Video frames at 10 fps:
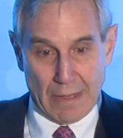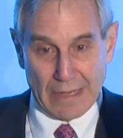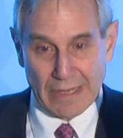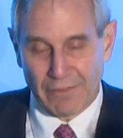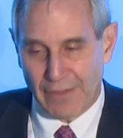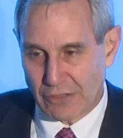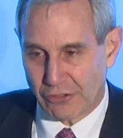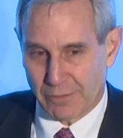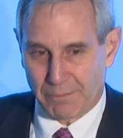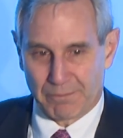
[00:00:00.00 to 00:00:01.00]

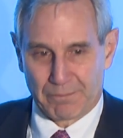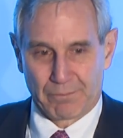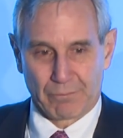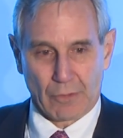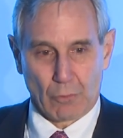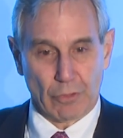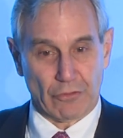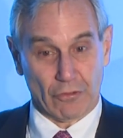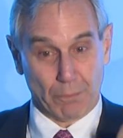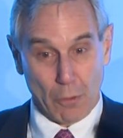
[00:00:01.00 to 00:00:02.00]
Innovation which is
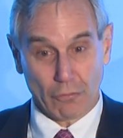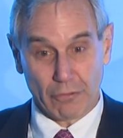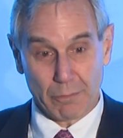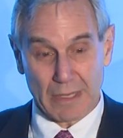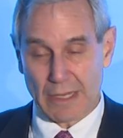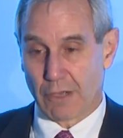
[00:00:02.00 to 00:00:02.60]
supposed to be a